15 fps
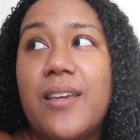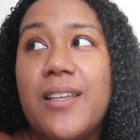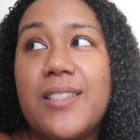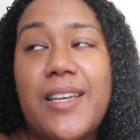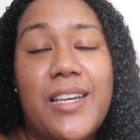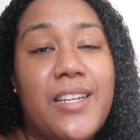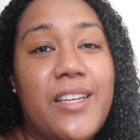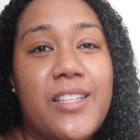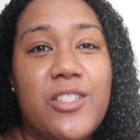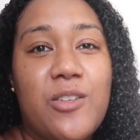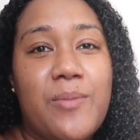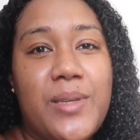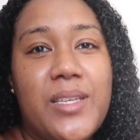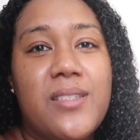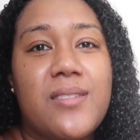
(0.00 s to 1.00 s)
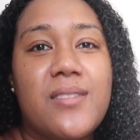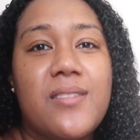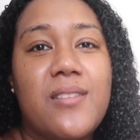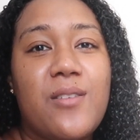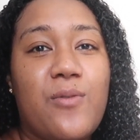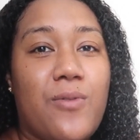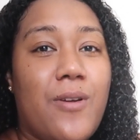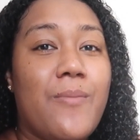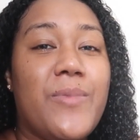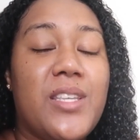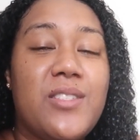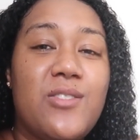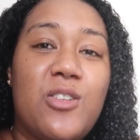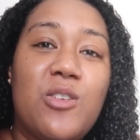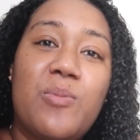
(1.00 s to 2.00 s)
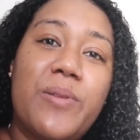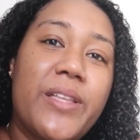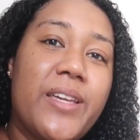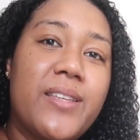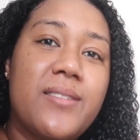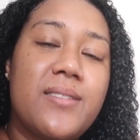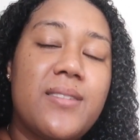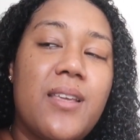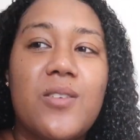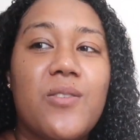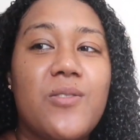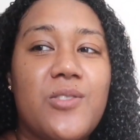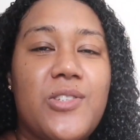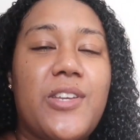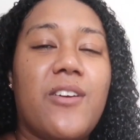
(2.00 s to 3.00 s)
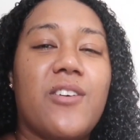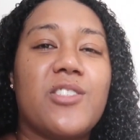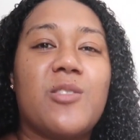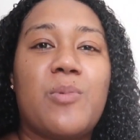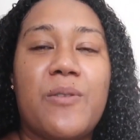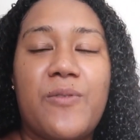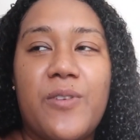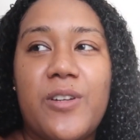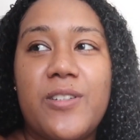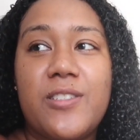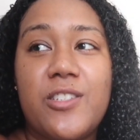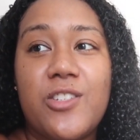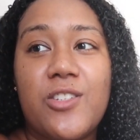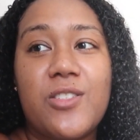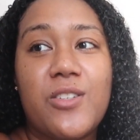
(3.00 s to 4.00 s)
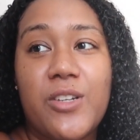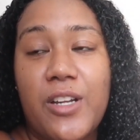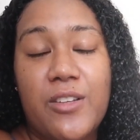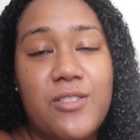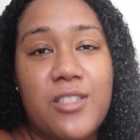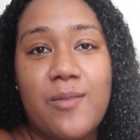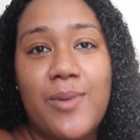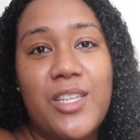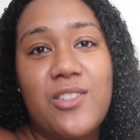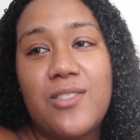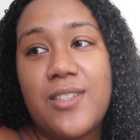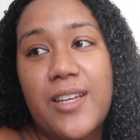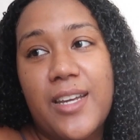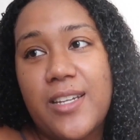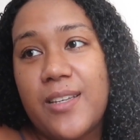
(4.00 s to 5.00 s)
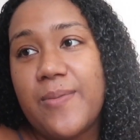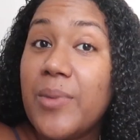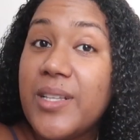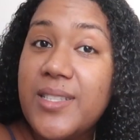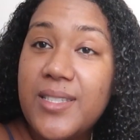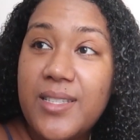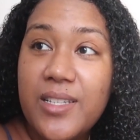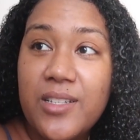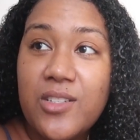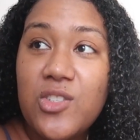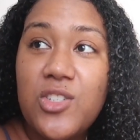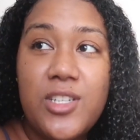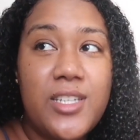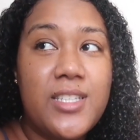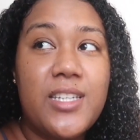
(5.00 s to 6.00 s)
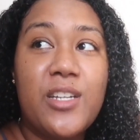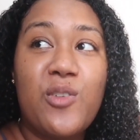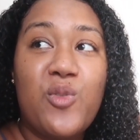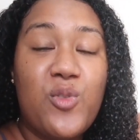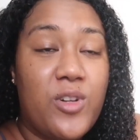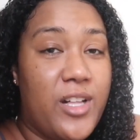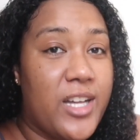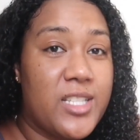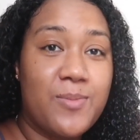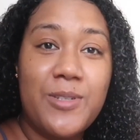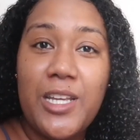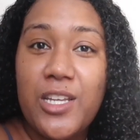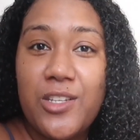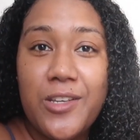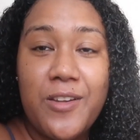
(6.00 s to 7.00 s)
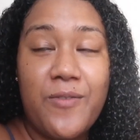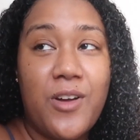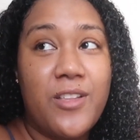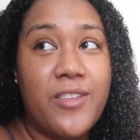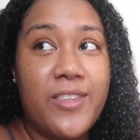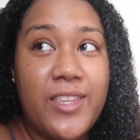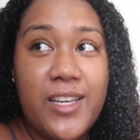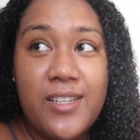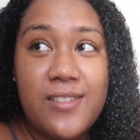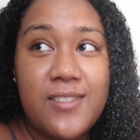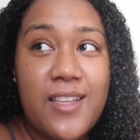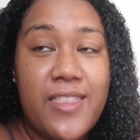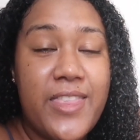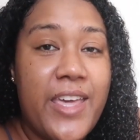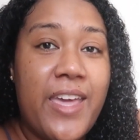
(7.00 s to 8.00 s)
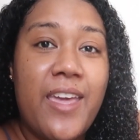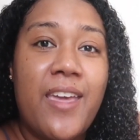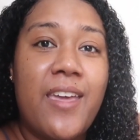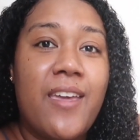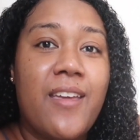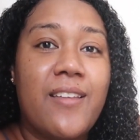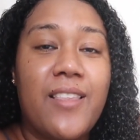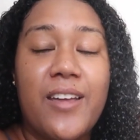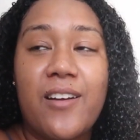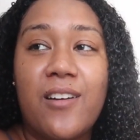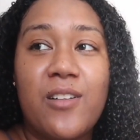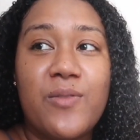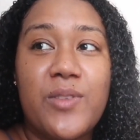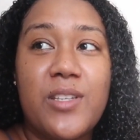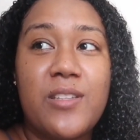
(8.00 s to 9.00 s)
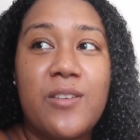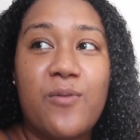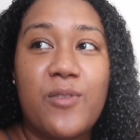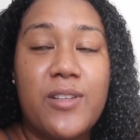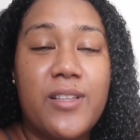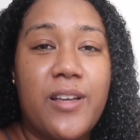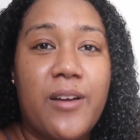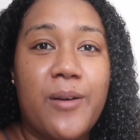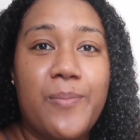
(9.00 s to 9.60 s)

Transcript: it's kind of hit or miss from this new place, so she also prefers to just go down to the beach to get it. But still, she did a full explanation of all the things that they like, all the different